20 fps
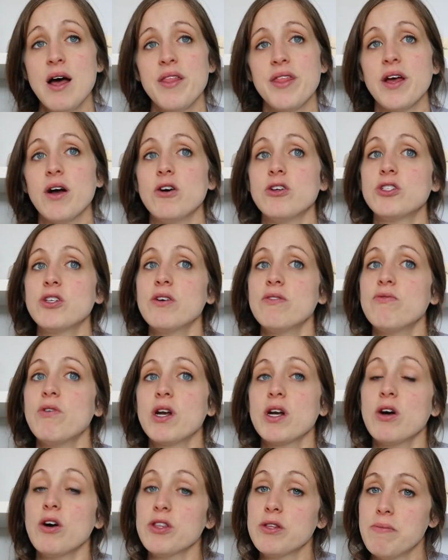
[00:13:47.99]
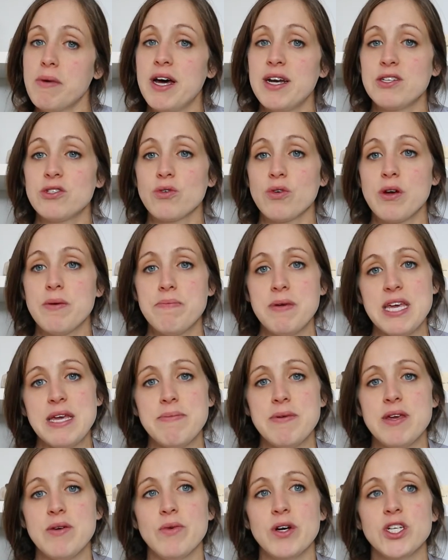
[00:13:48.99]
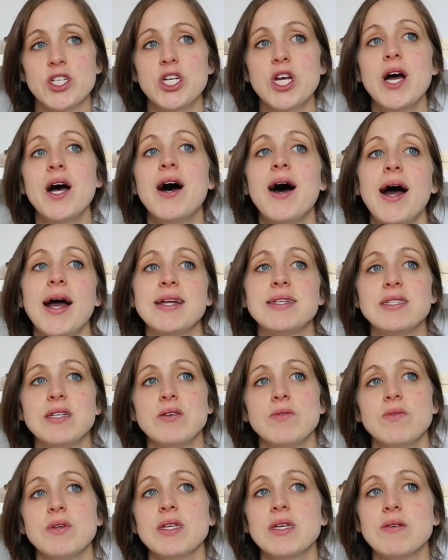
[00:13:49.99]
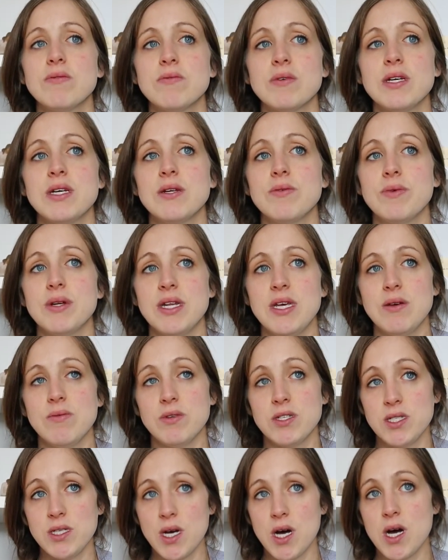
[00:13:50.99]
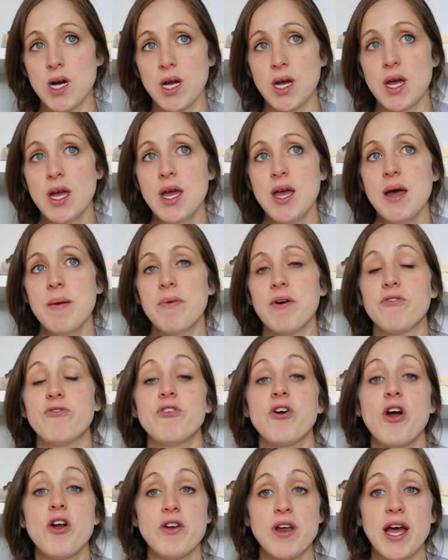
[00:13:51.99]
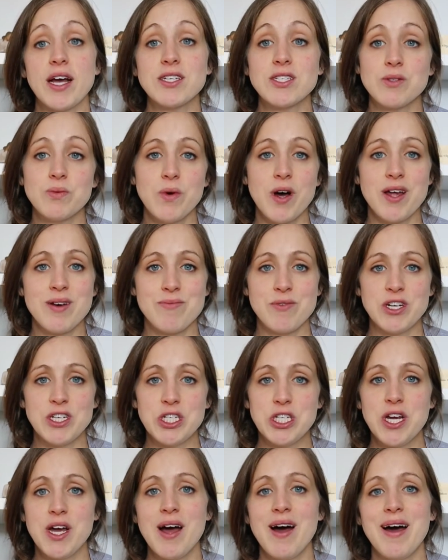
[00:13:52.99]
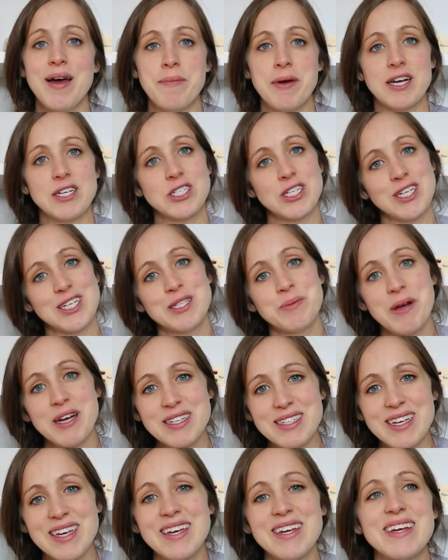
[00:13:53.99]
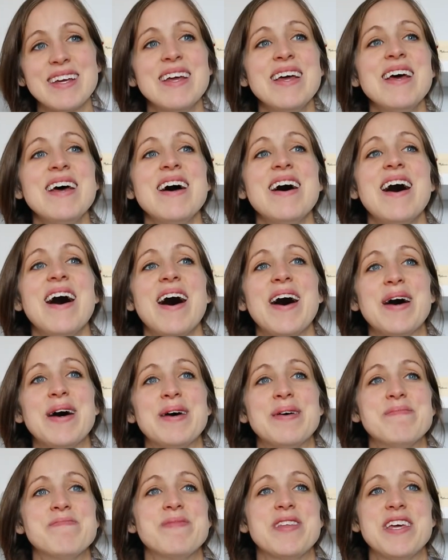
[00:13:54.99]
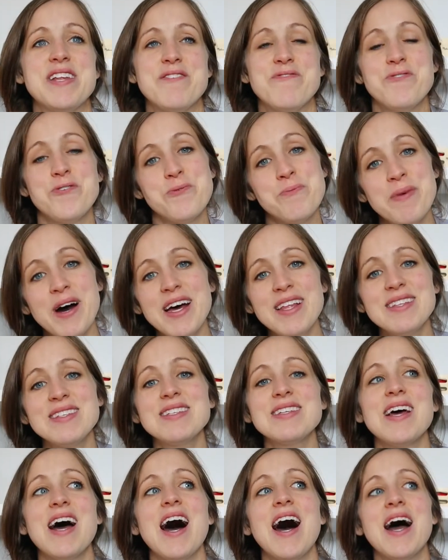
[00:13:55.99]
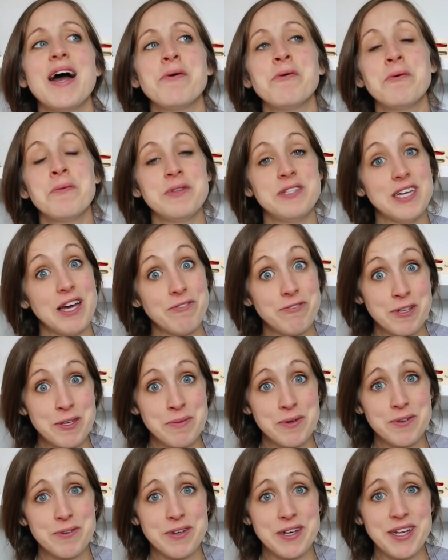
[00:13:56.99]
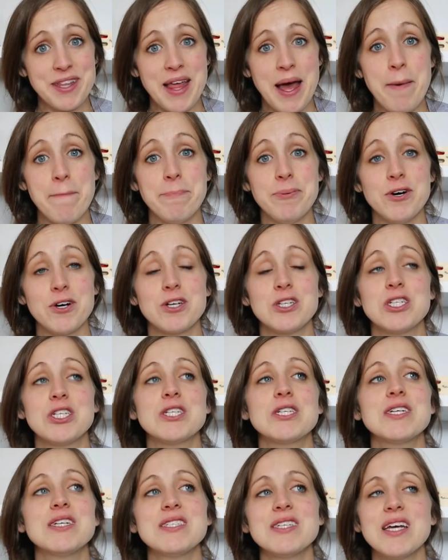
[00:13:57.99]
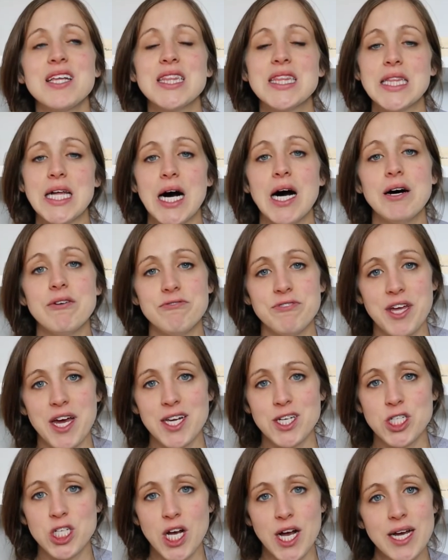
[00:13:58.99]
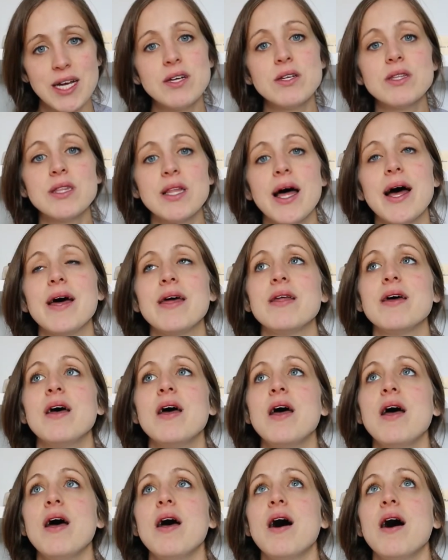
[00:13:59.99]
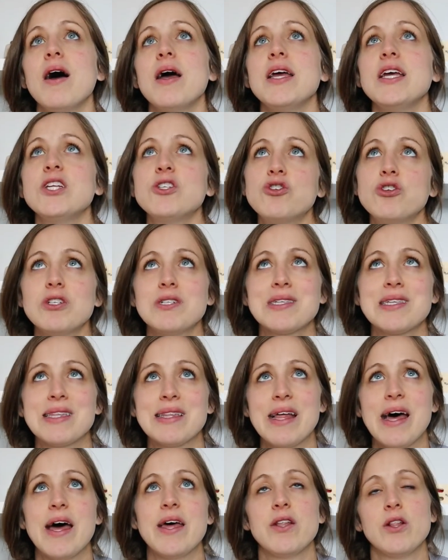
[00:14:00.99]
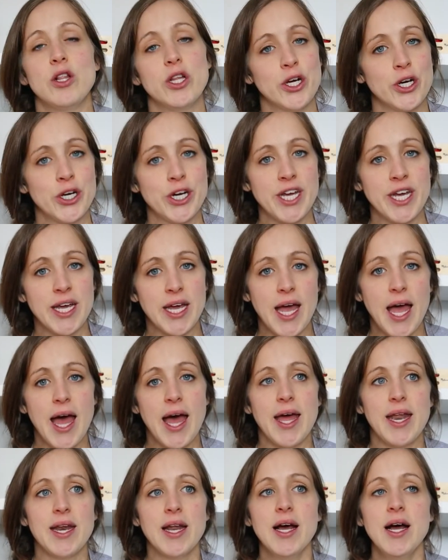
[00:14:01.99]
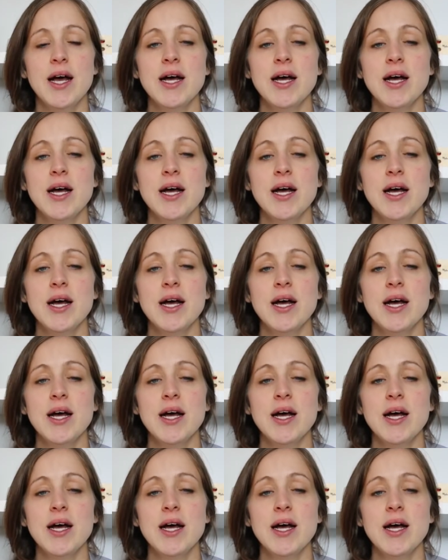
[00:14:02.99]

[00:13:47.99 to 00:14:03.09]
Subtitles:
They also have one called the Montessori Baby, which I didn't really read when he was young, but for our next one, which I'm actually expecting in a few months, I will definitely be reading that book just because I love that child-led, interest-led learning and